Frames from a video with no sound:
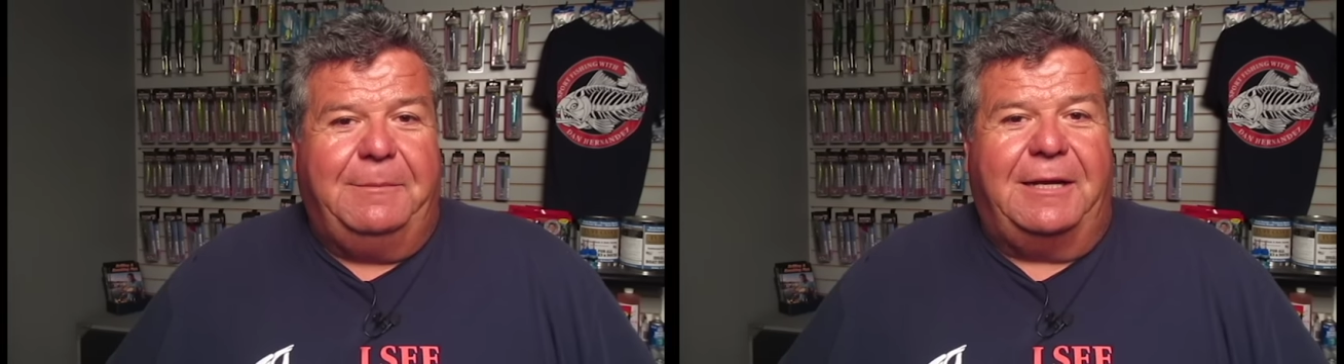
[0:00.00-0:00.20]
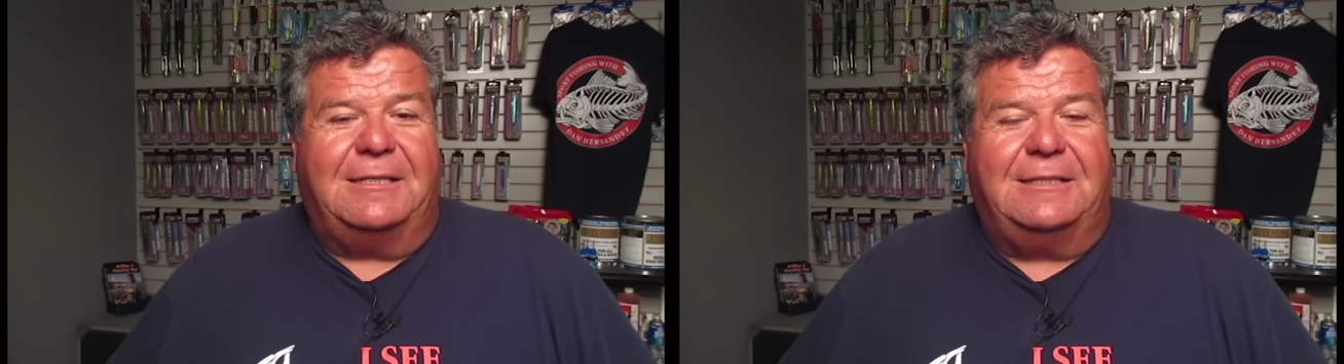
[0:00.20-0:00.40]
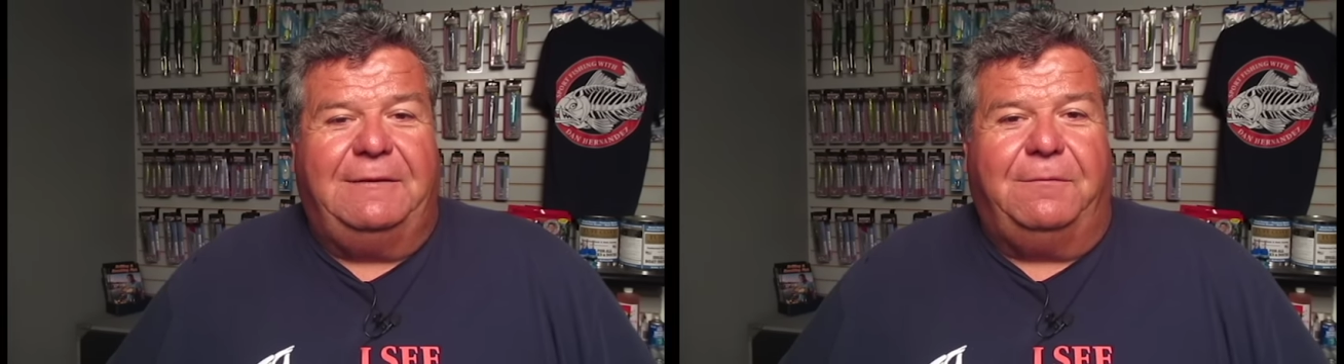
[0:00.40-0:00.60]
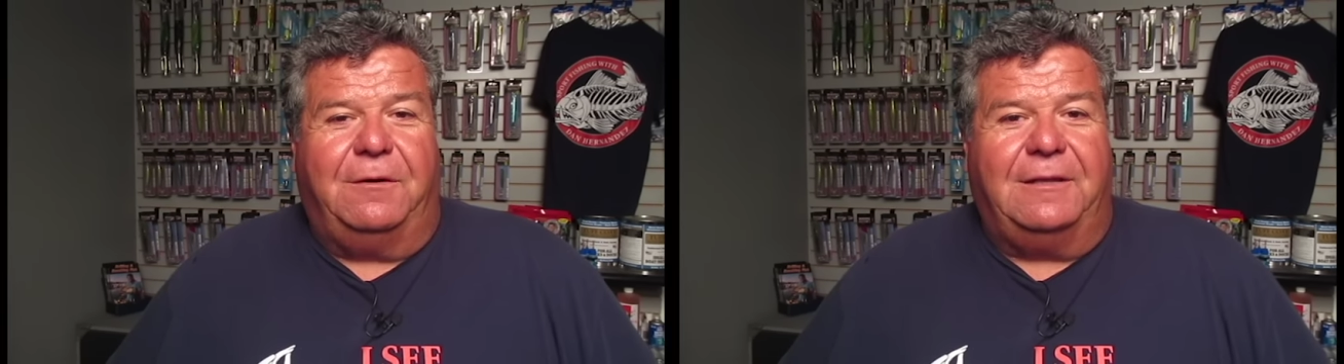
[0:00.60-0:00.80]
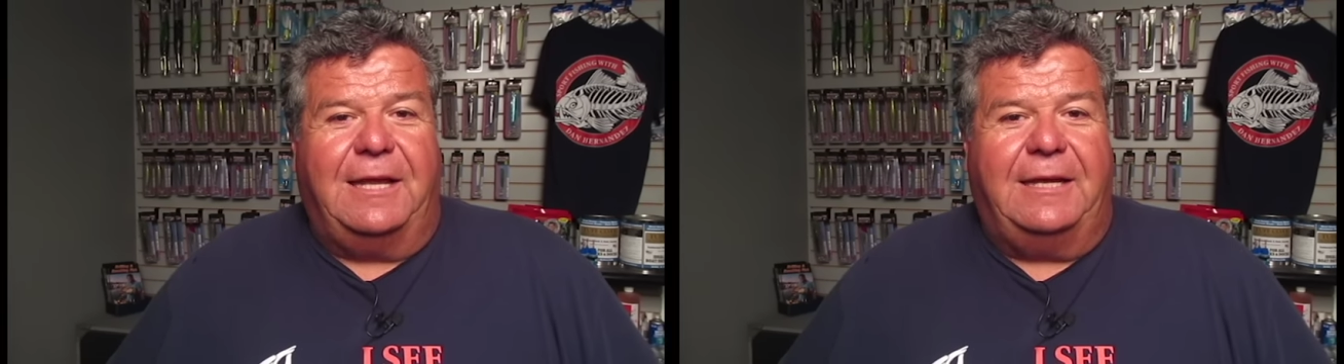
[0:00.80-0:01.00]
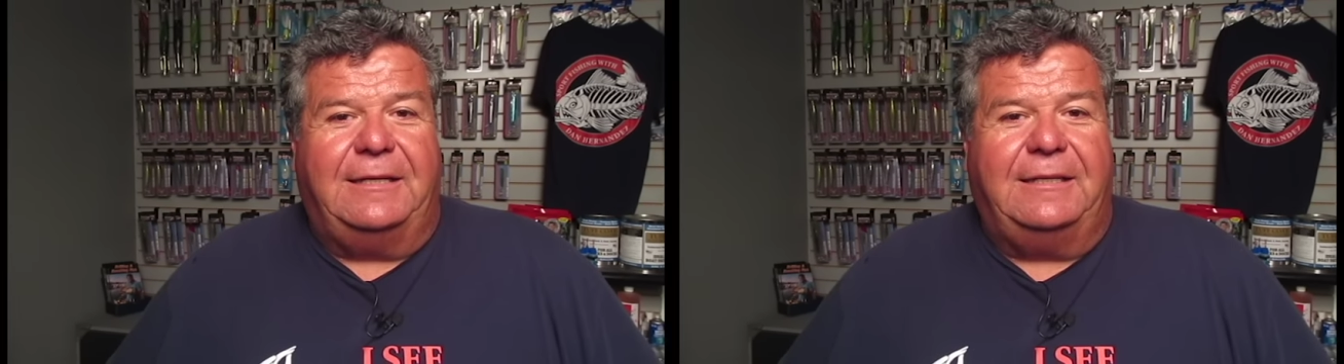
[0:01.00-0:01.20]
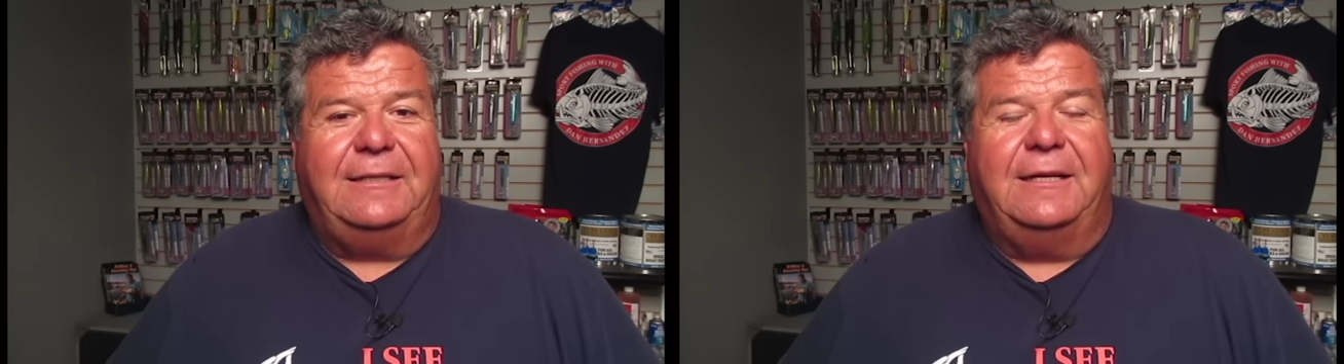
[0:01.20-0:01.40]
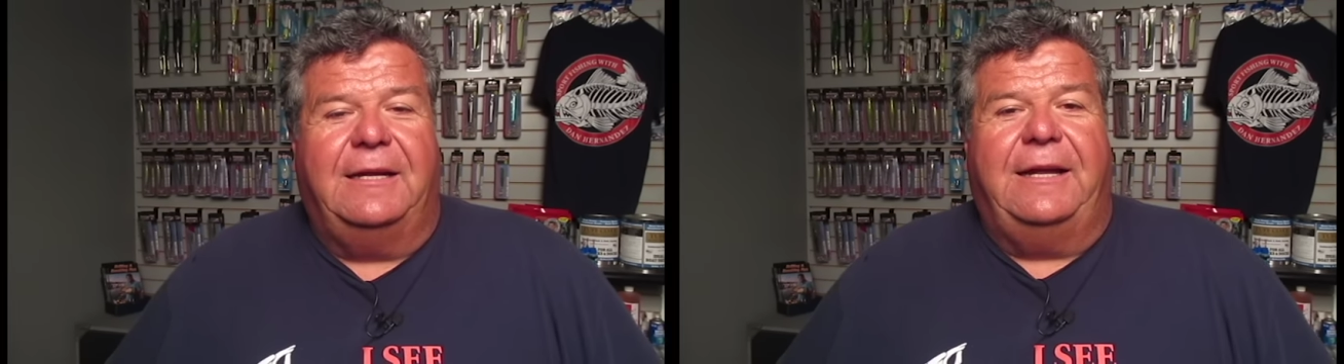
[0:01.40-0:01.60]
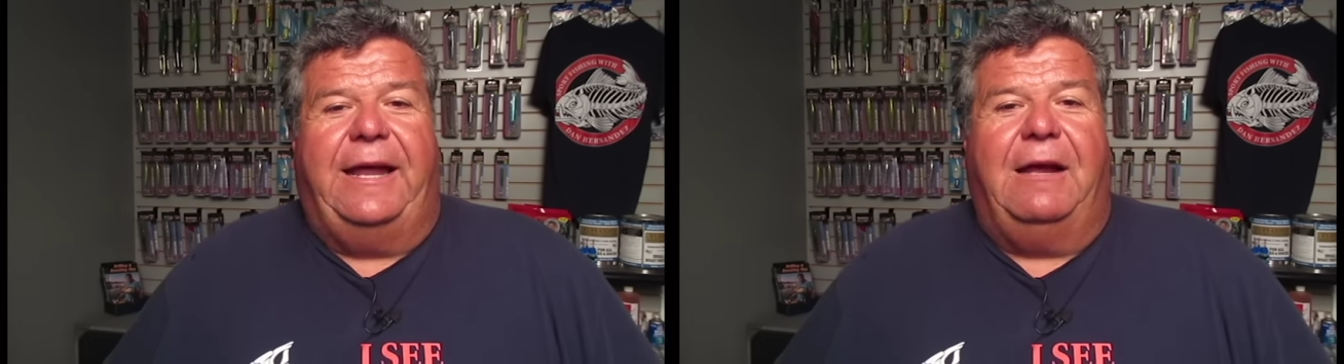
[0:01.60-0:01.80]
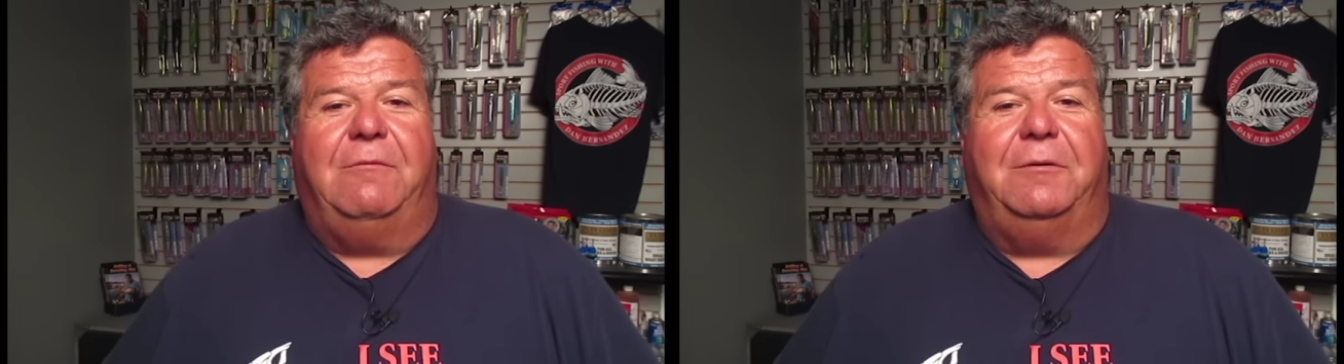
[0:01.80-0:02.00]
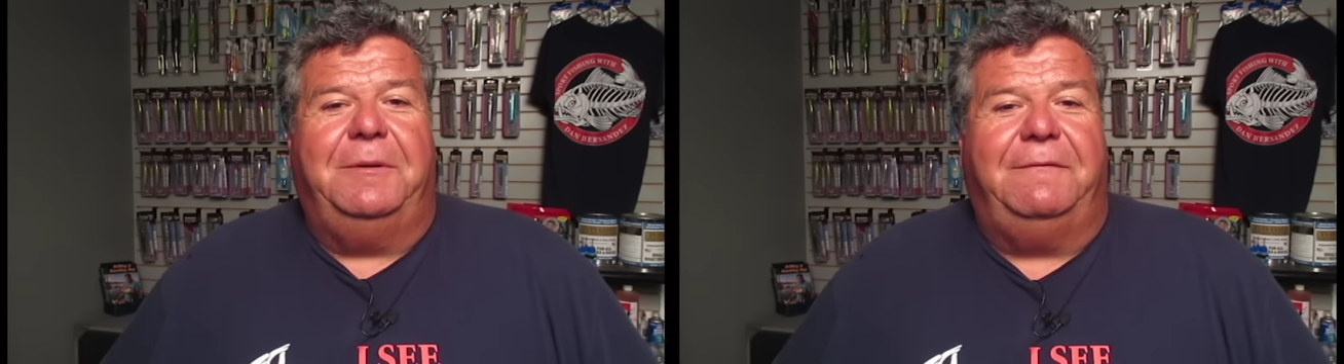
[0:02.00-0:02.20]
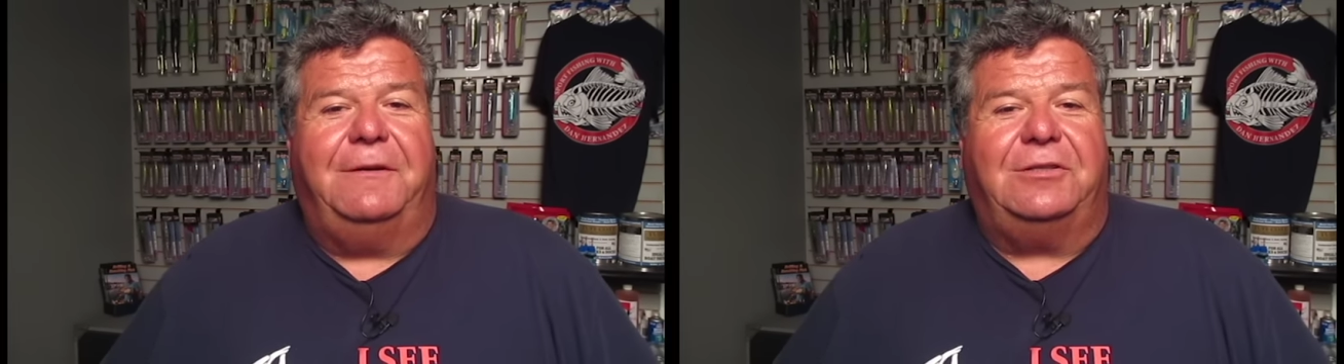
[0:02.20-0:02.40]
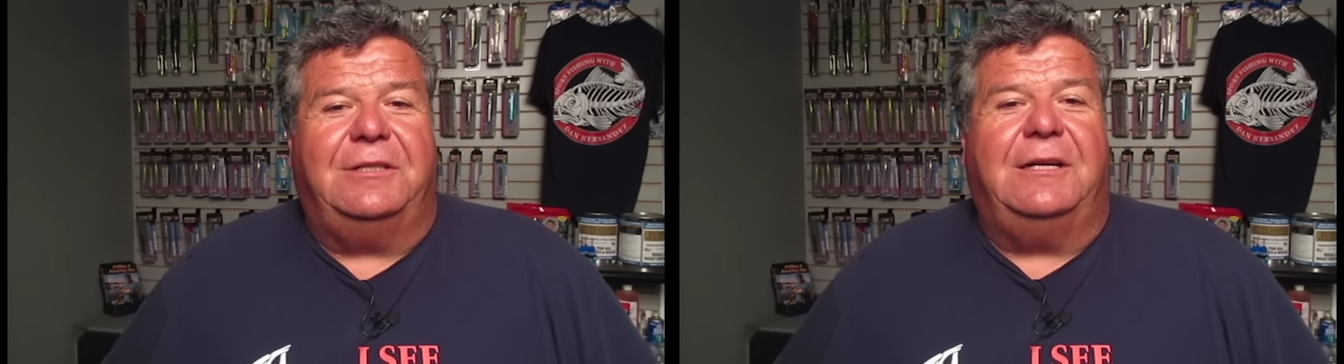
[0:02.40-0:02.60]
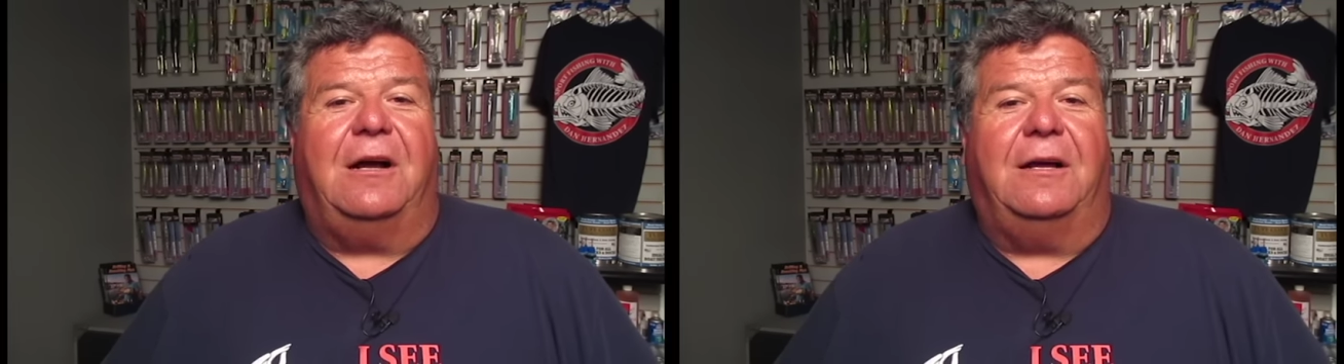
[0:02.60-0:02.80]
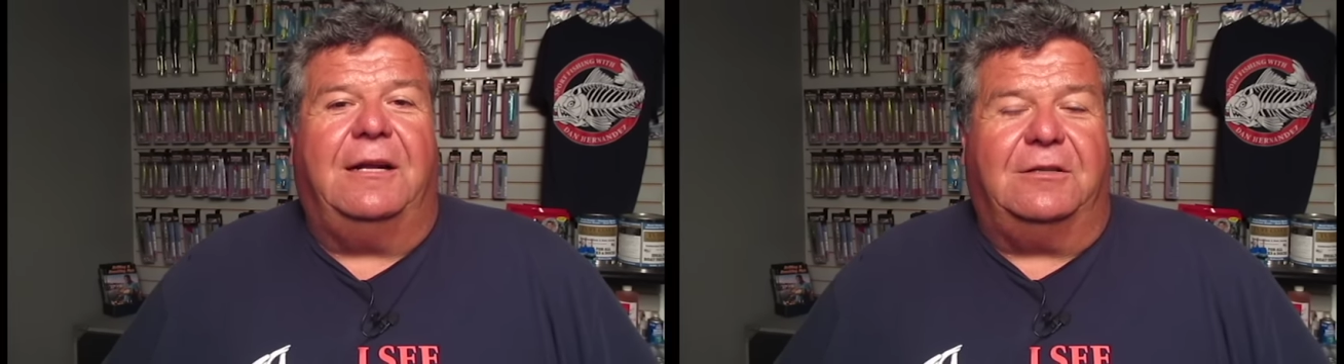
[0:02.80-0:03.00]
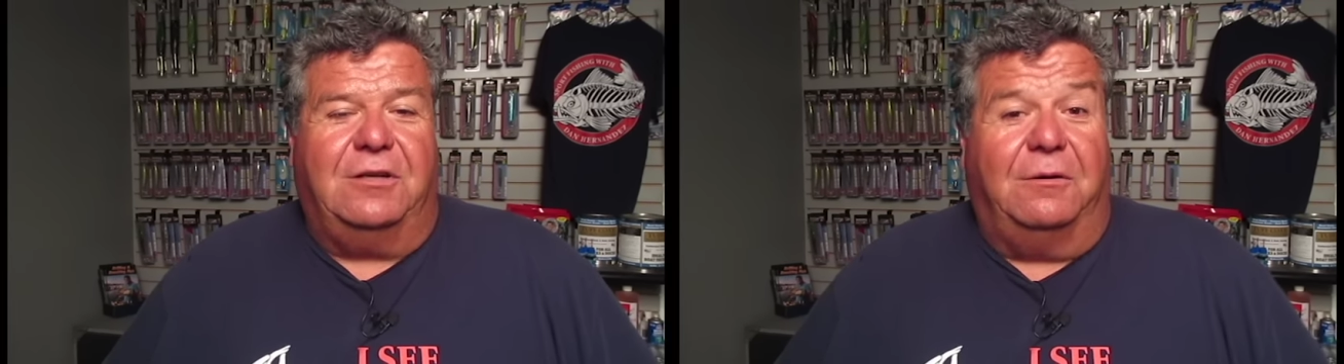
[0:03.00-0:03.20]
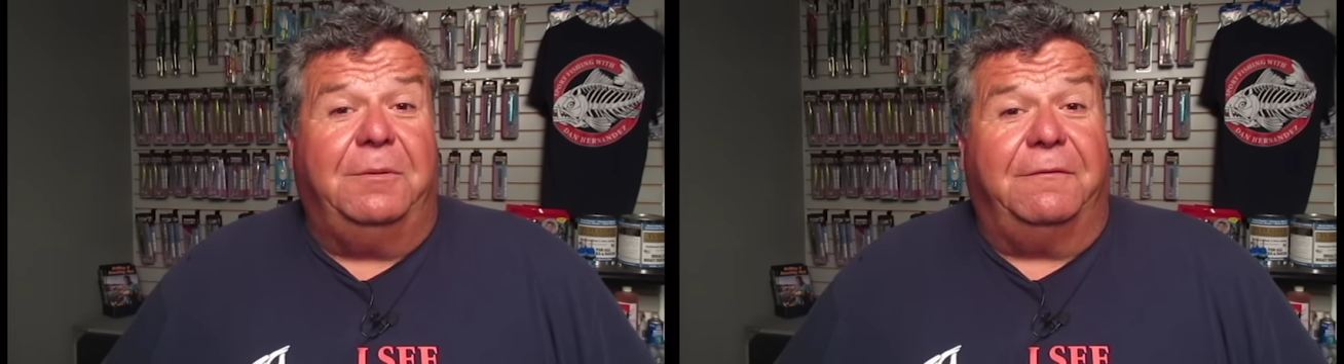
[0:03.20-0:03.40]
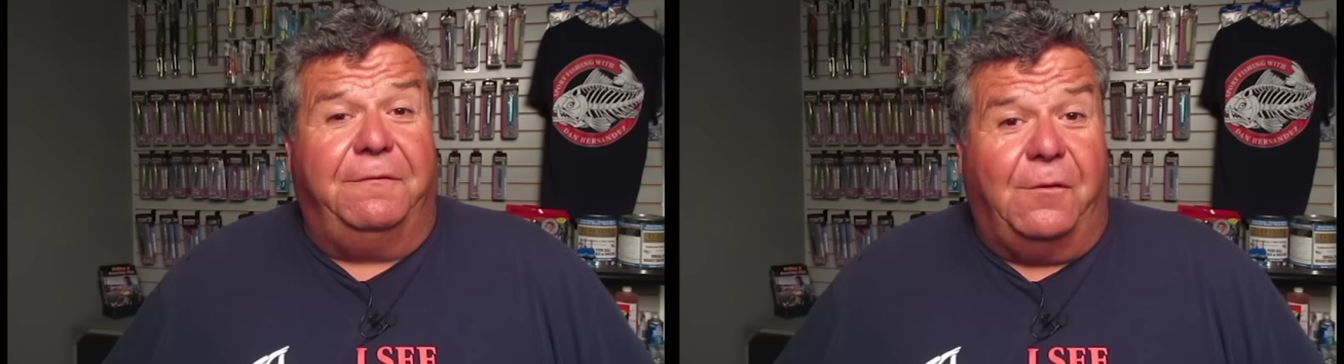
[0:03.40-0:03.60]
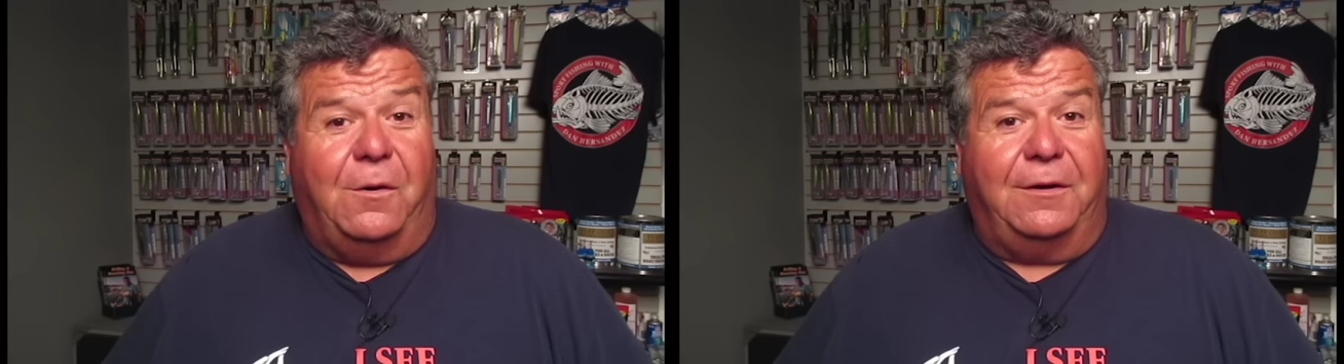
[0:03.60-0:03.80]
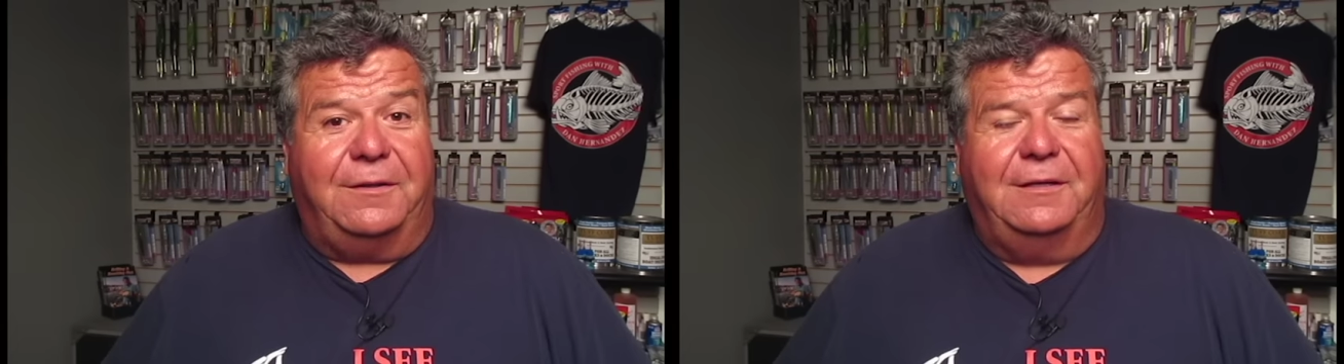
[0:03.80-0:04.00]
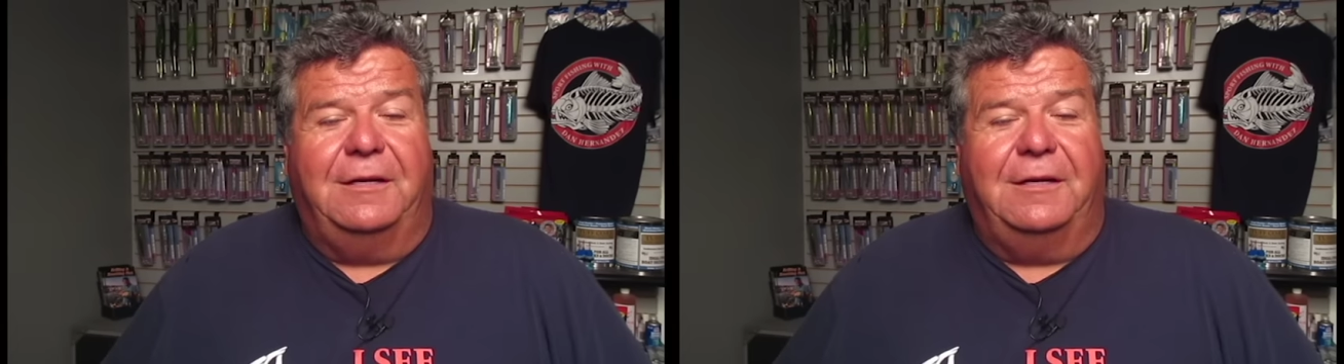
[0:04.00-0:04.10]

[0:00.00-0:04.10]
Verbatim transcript: out of Seaforth Landing, and we'll be fishing on October 4th,